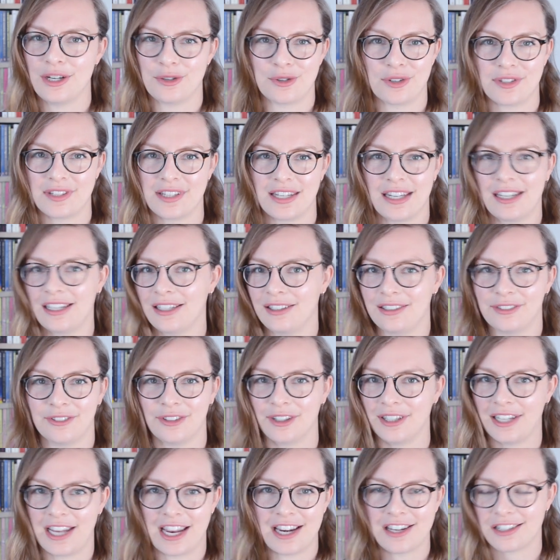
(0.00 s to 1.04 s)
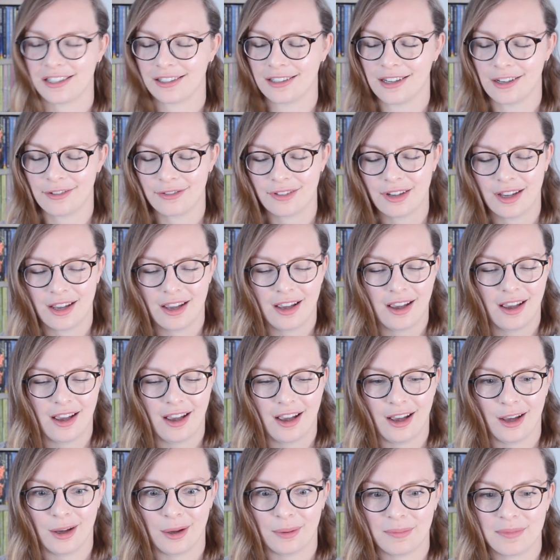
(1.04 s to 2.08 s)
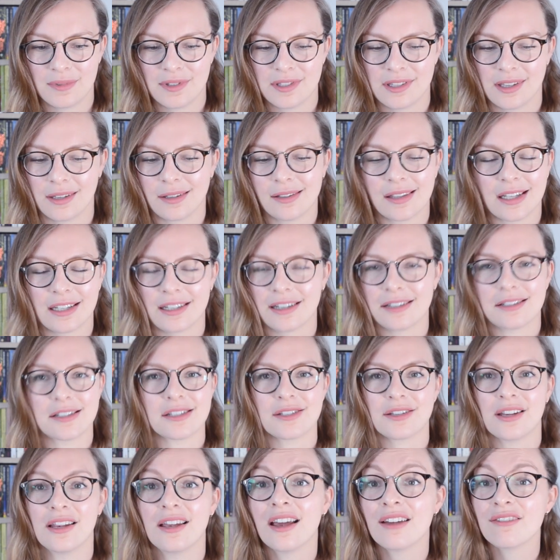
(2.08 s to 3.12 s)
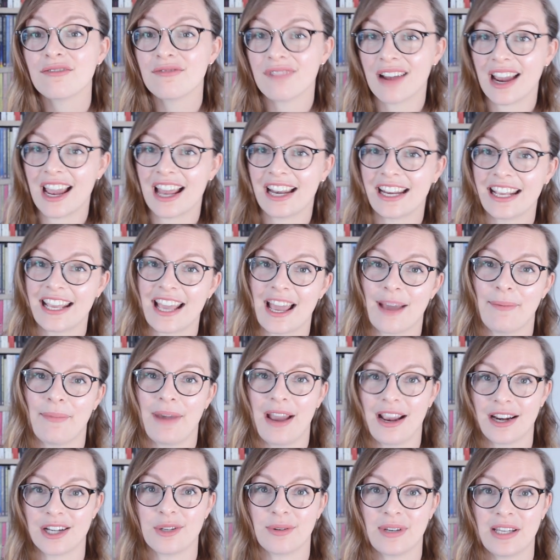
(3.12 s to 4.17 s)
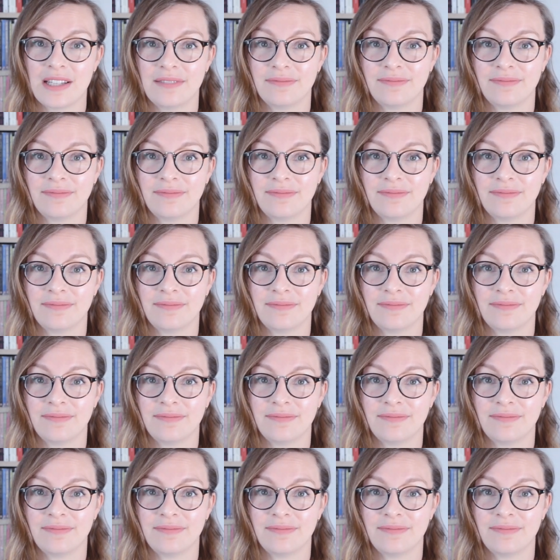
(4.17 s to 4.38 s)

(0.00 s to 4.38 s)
interesting or engaging enough. So then I just rarely get back to it.